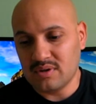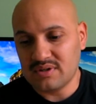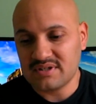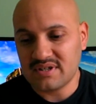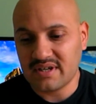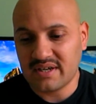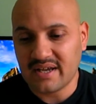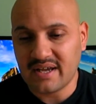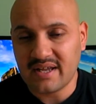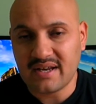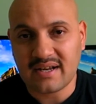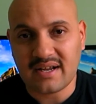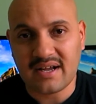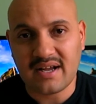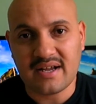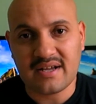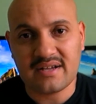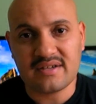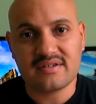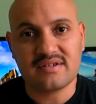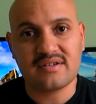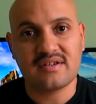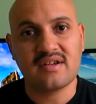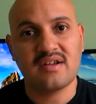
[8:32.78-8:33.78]
once again
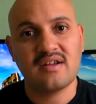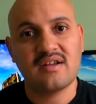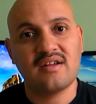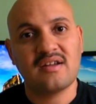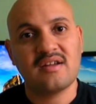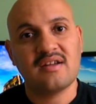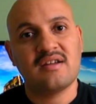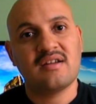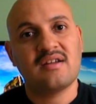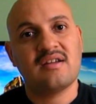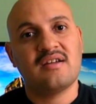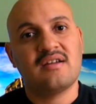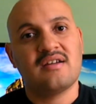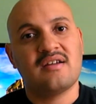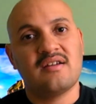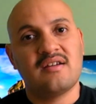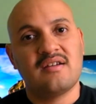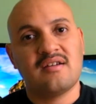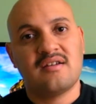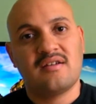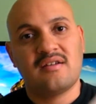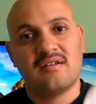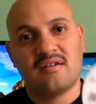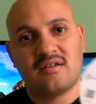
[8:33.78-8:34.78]
guys,
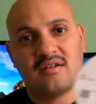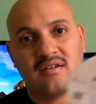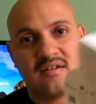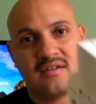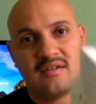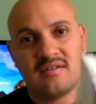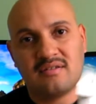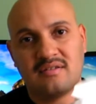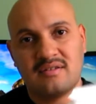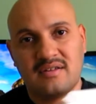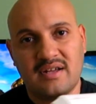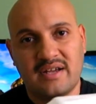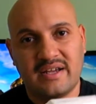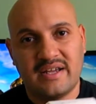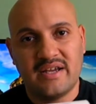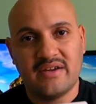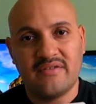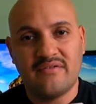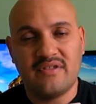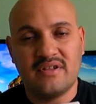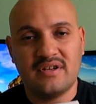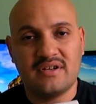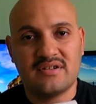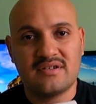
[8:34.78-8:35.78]
I
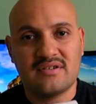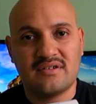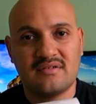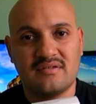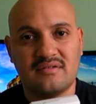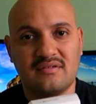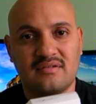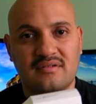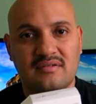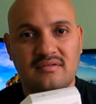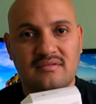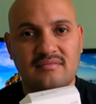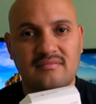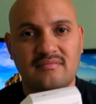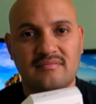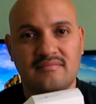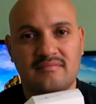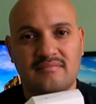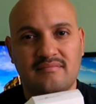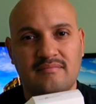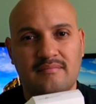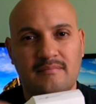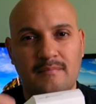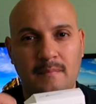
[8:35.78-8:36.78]
give this
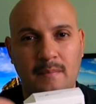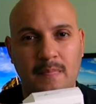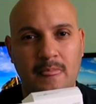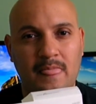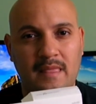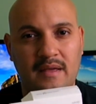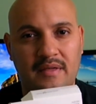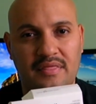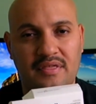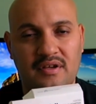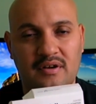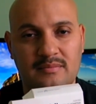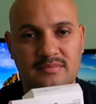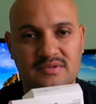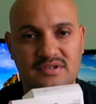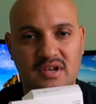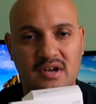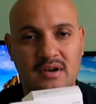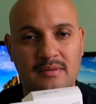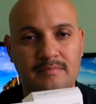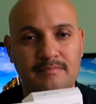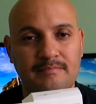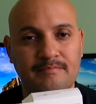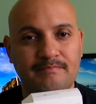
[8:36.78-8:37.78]
a thumbs
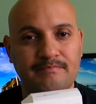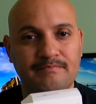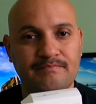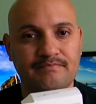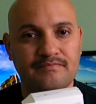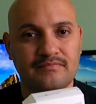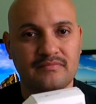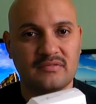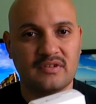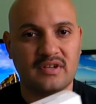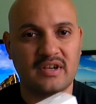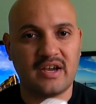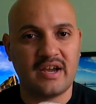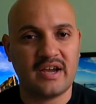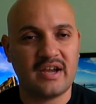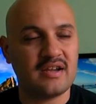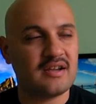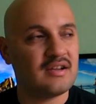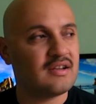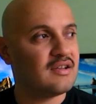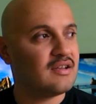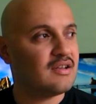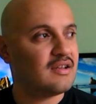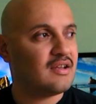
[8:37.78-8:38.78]
up,
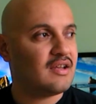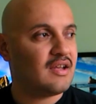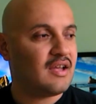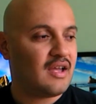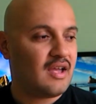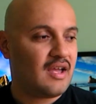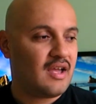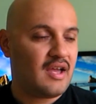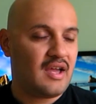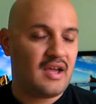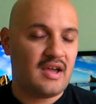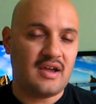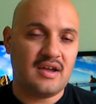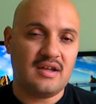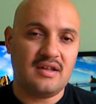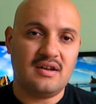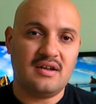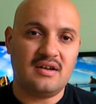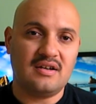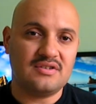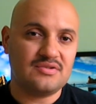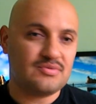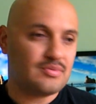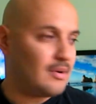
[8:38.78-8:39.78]
okay?
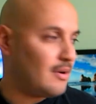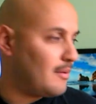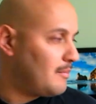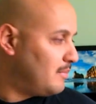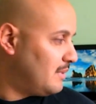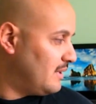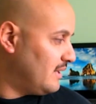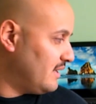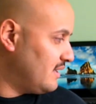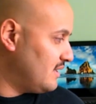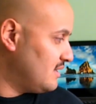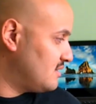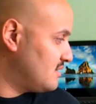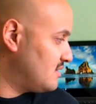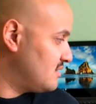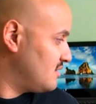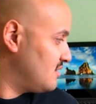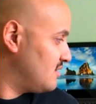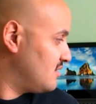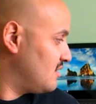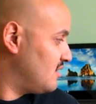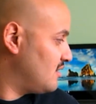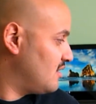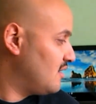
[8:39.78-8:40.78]
And as well
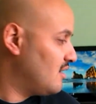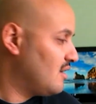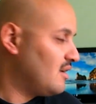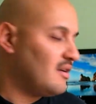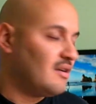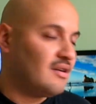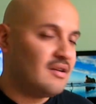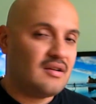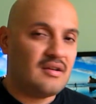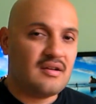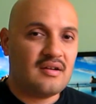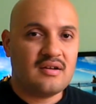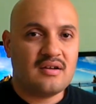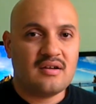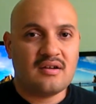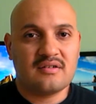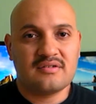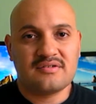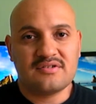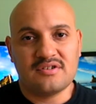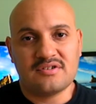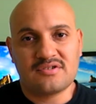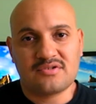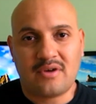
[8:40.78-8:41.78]
please
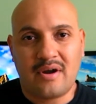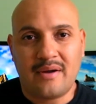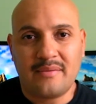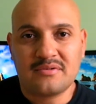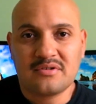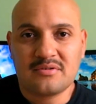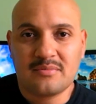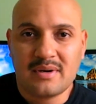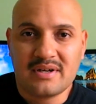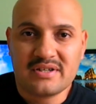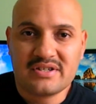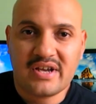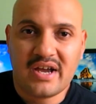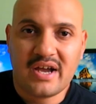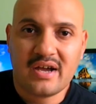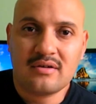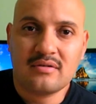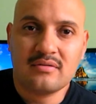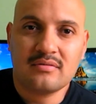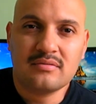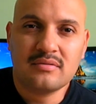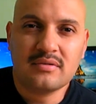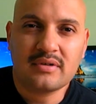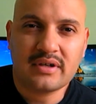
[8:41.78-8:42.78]
subscribe to my
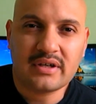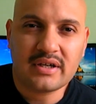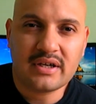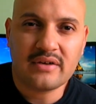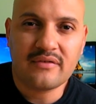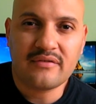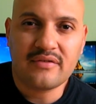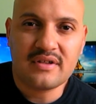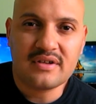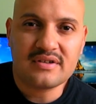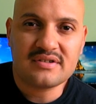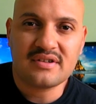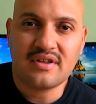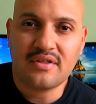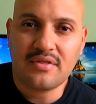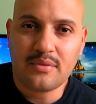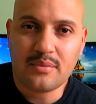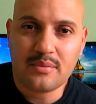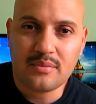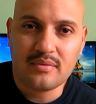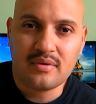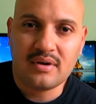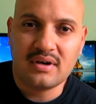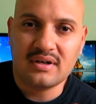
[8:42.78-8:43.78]
channel, give this a,
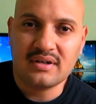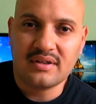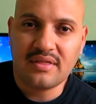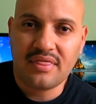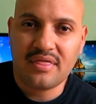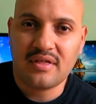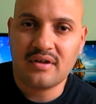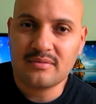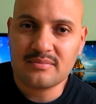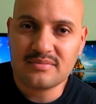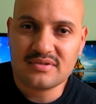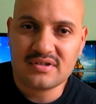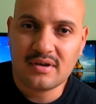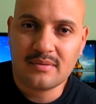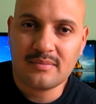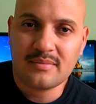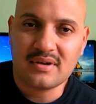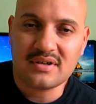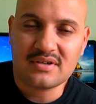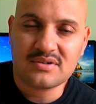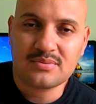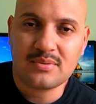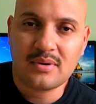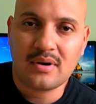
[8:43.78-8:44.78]
th a uh, thumbs
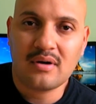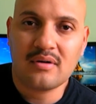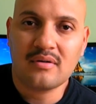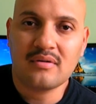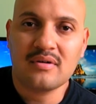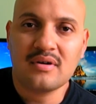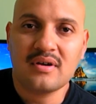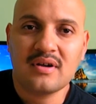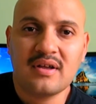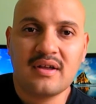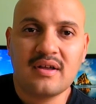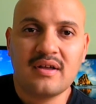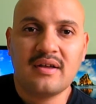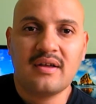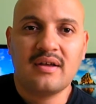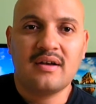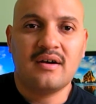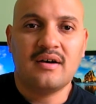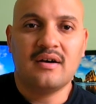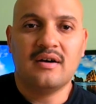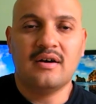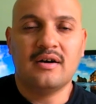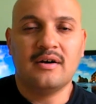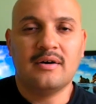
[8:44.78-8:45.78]
up as well,
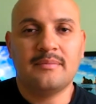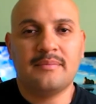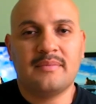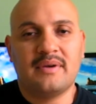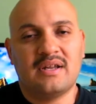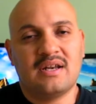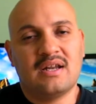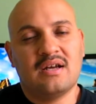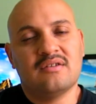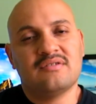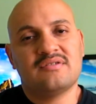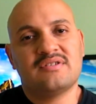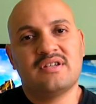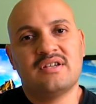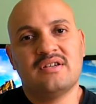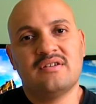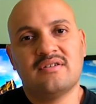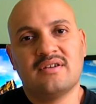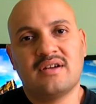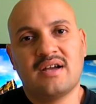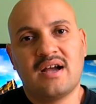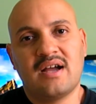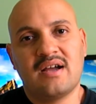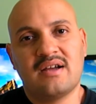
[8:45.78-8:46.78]
um, and I'll
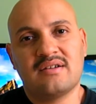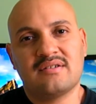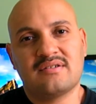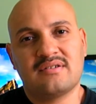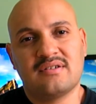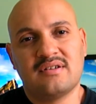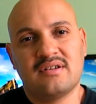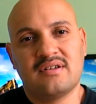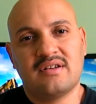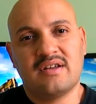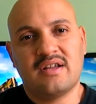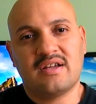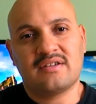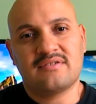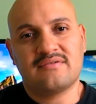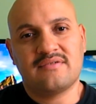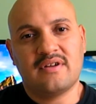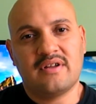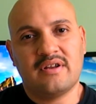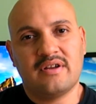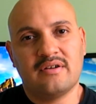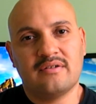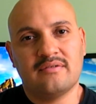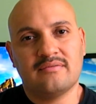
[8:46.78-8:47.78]
see you guys in the next
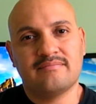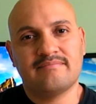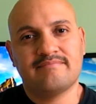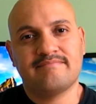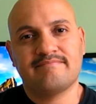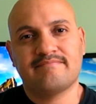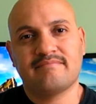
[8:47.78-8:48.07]
video.